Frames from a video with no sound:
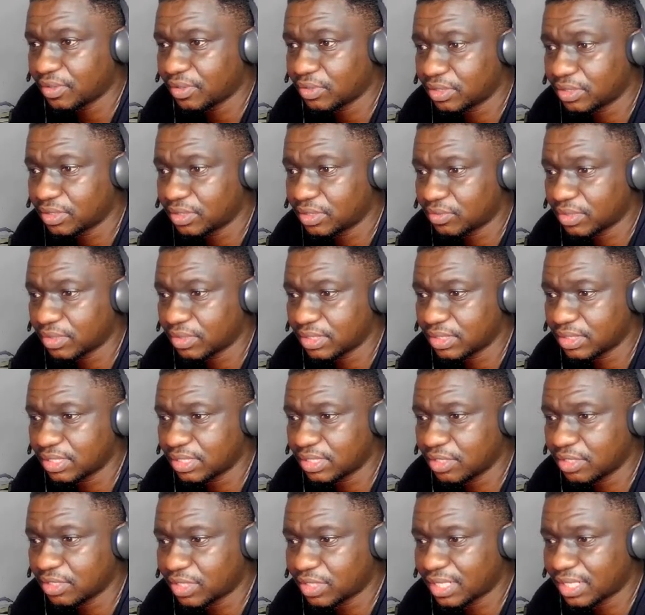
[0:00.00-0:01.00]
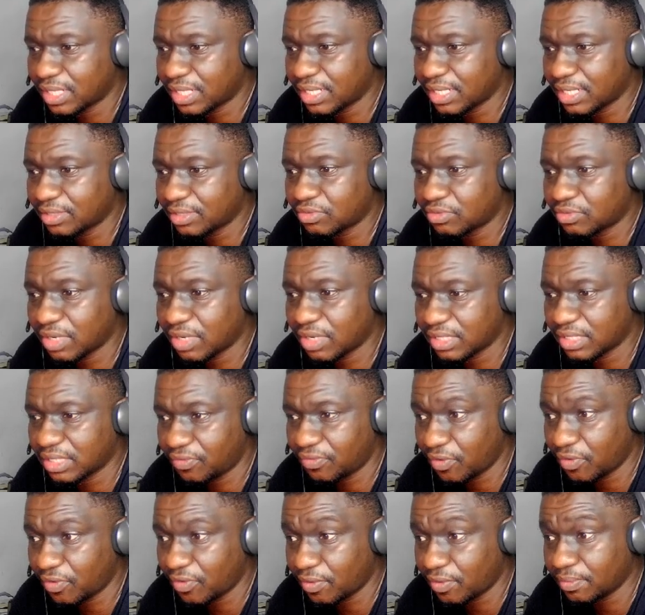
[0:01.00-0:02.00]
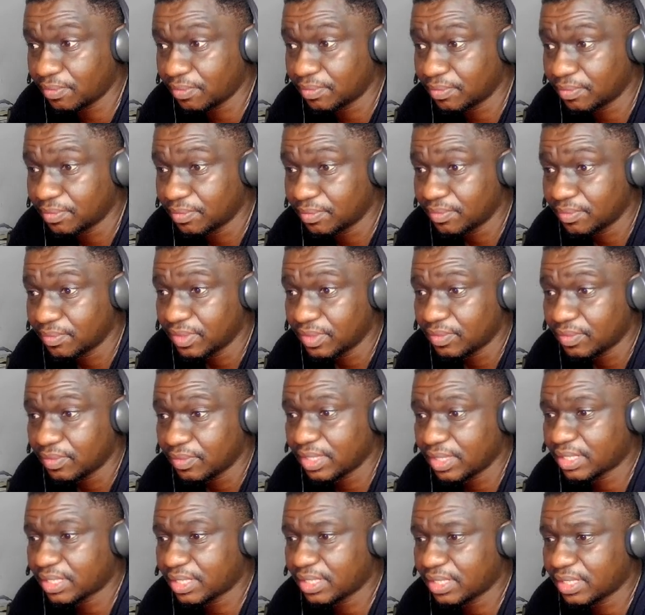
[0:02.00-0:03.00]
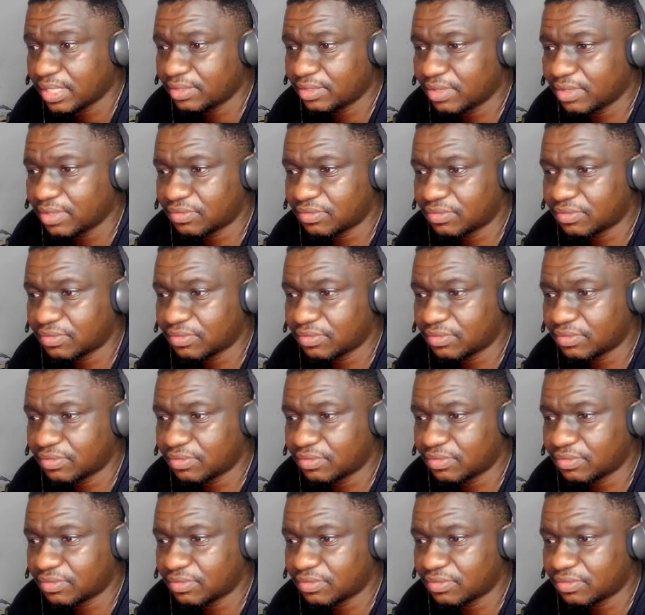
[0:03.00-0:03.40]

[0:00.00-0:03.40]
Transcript: Then you click transform. When you click transform,